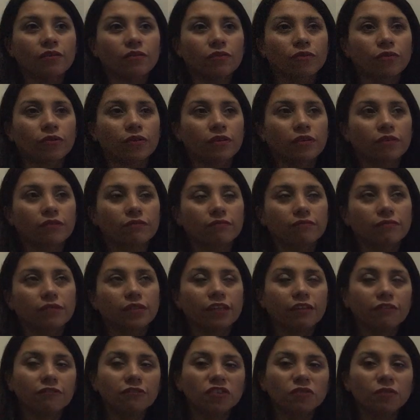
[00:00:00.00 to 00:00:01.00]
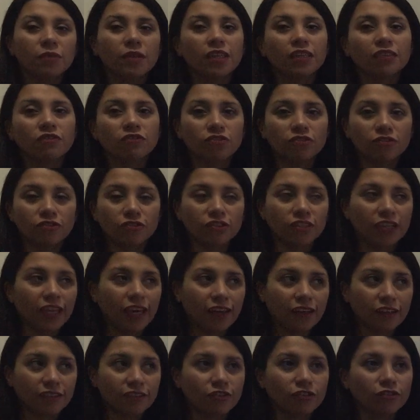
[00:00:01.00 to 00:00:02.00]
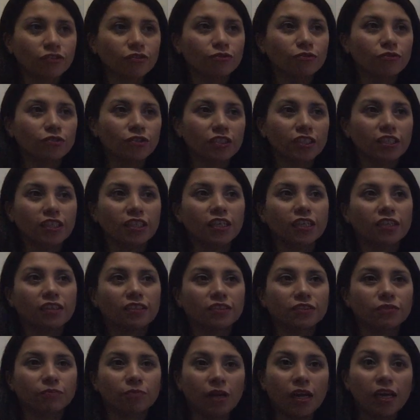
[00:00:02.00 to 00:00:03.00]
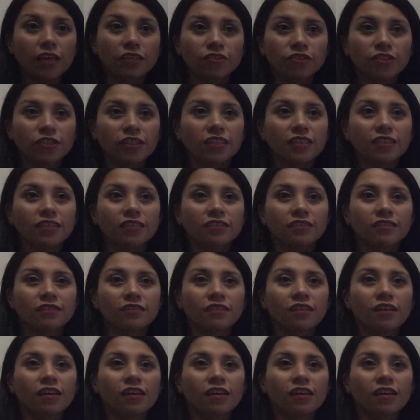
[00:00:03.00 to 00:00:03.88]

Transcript: or gives me the chance to see a spreadsheet